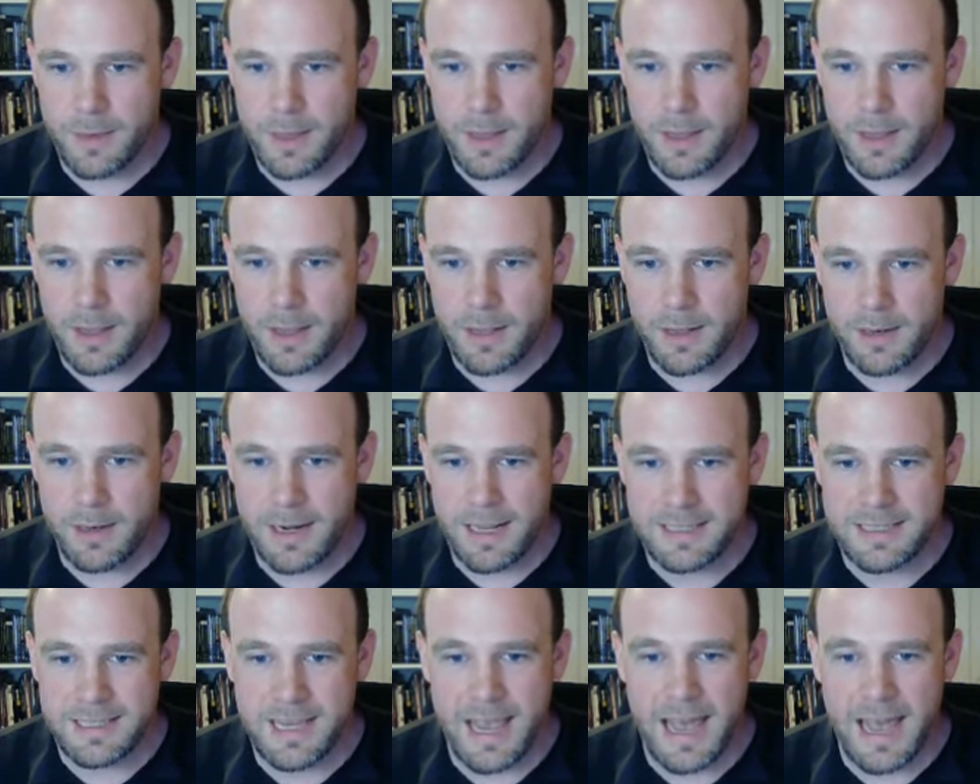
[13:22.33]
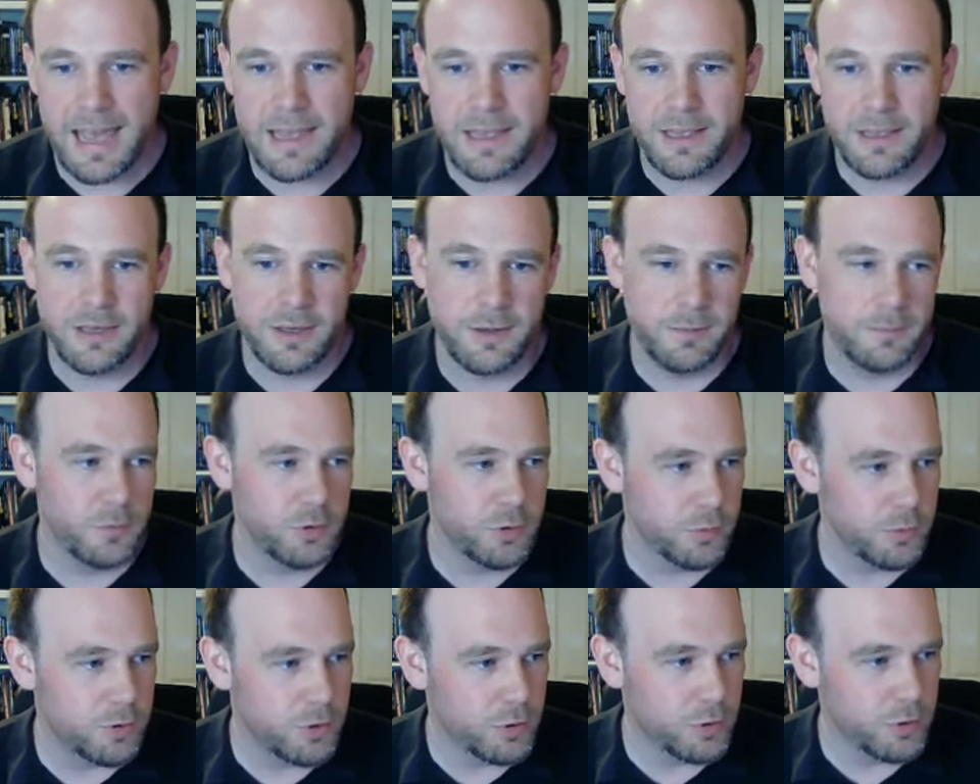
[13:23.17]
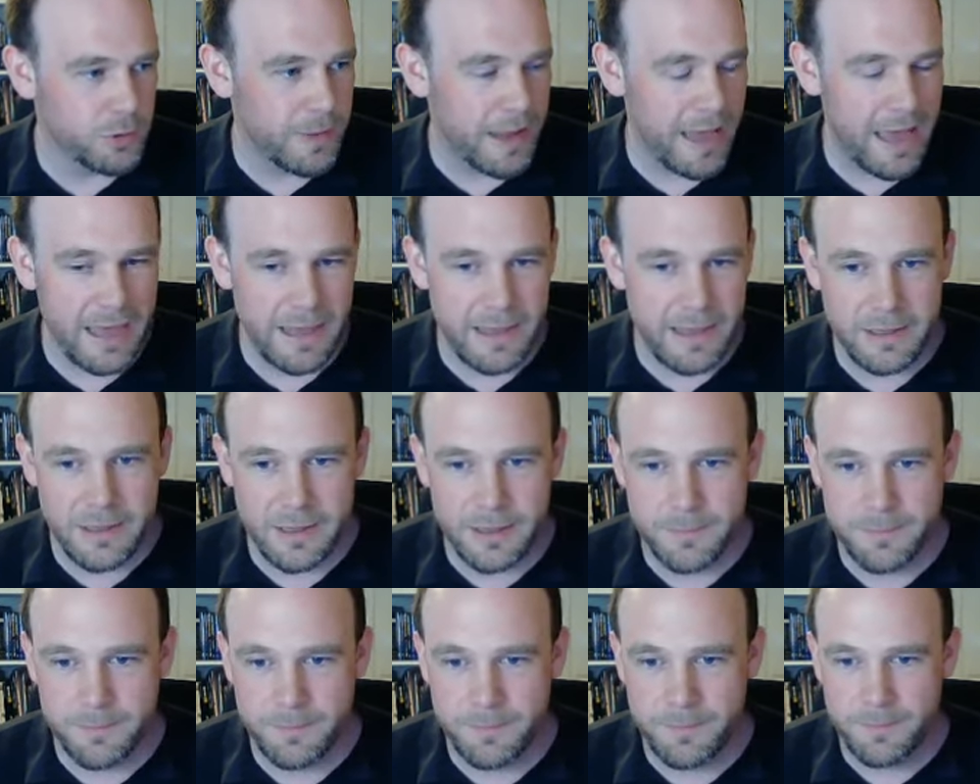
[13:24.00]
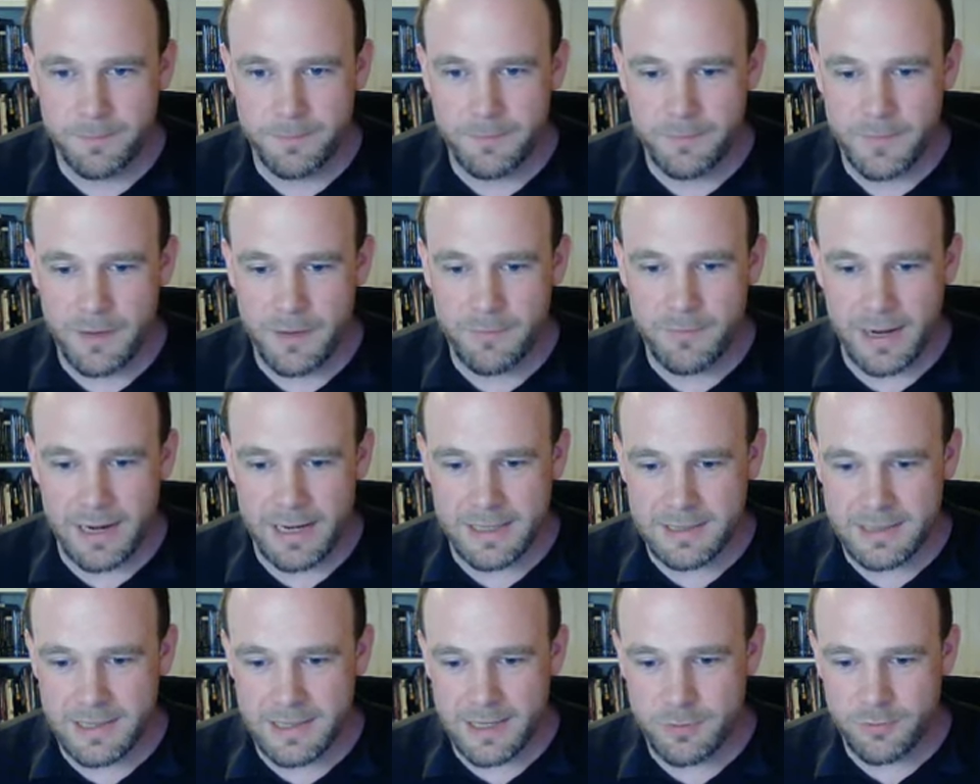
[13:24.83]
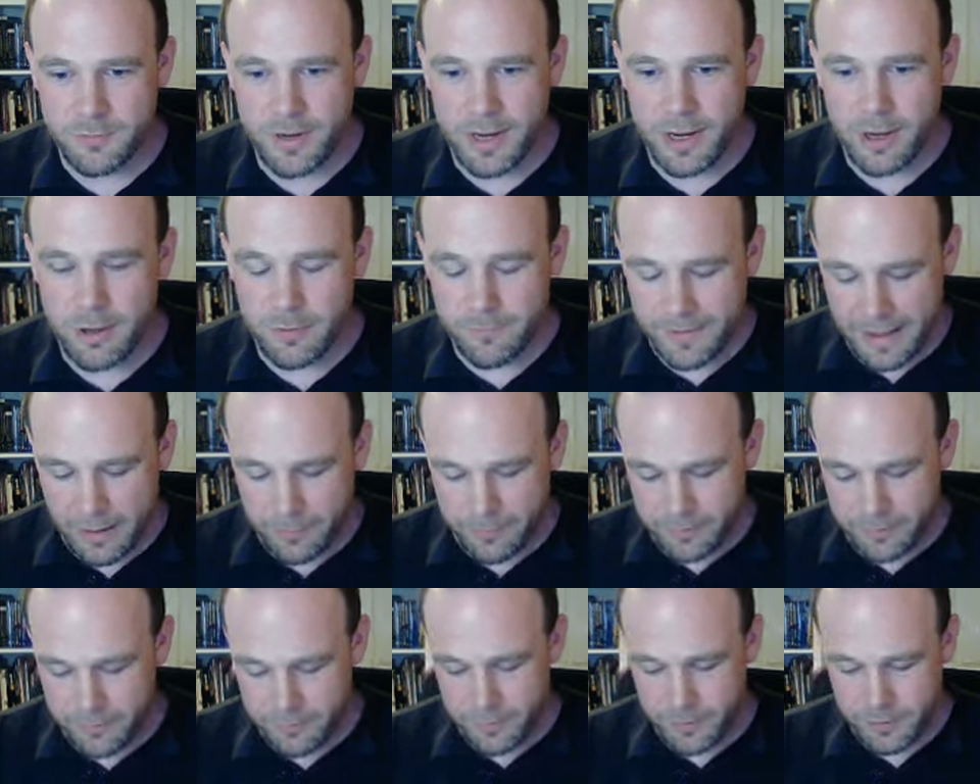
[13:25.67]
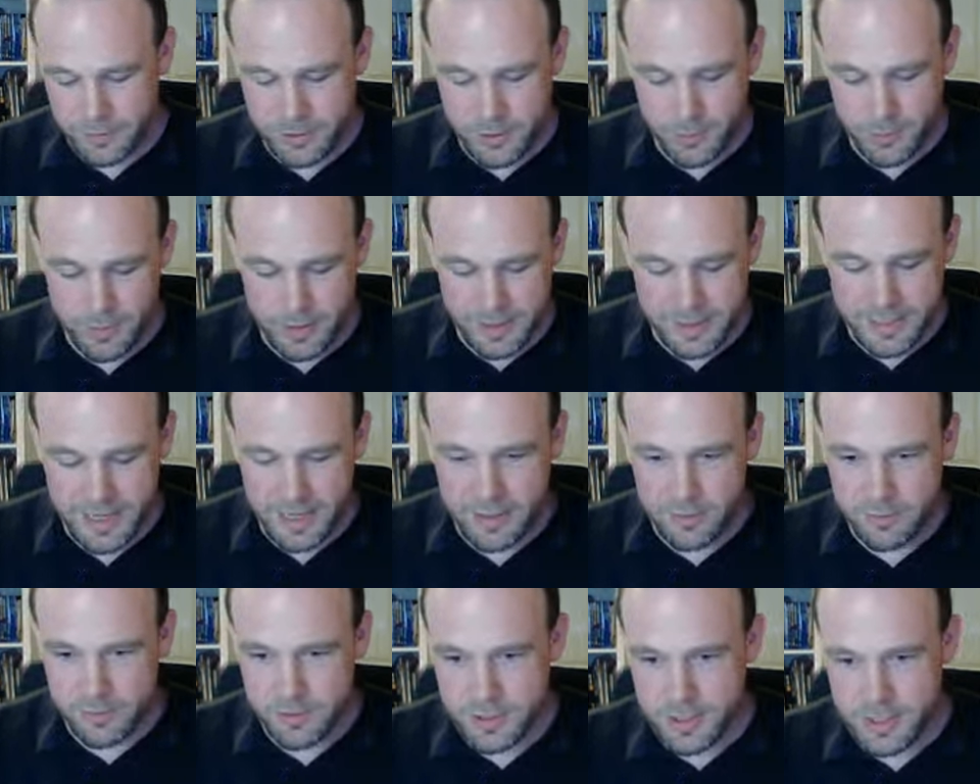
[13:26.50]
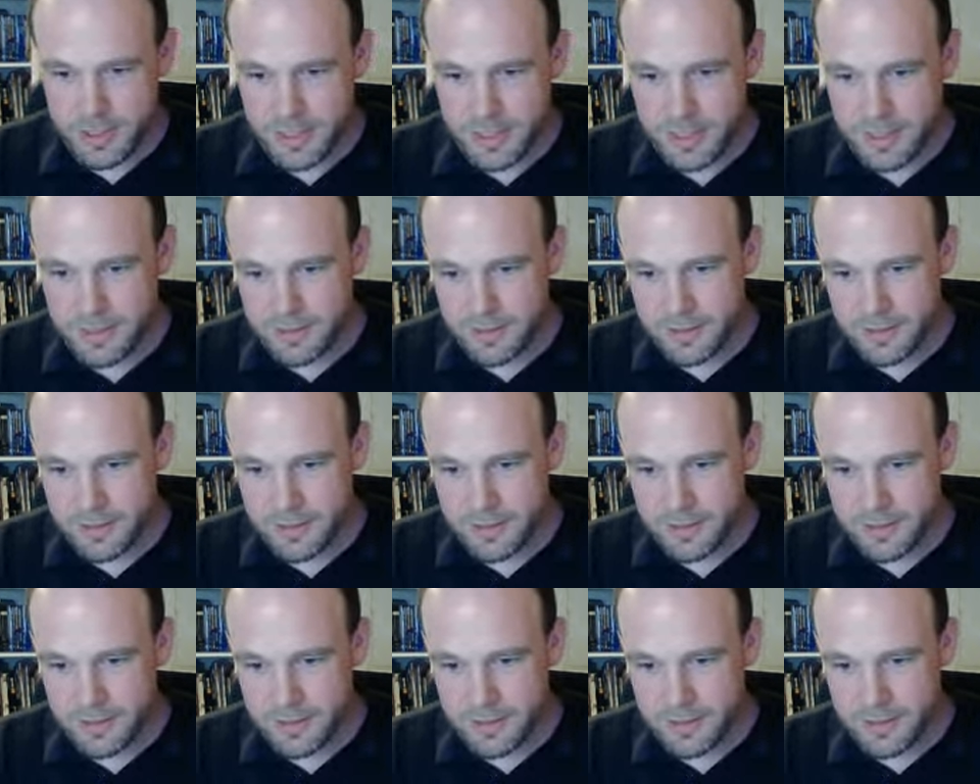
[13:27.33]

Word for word: uh, let's say ache. So we talked about ache, but let's, let's write our vow in first. So integrity,